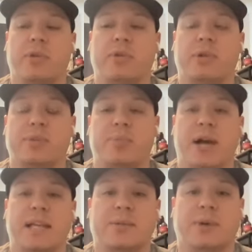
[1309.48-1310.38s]
with Chris
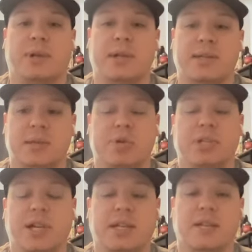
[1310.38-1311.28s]
Braswell as the
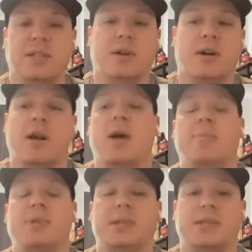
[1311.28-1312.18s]
projected starter
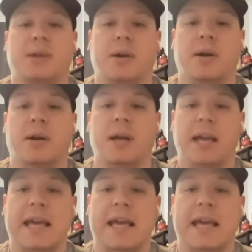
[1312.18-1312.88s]
opposite Turner,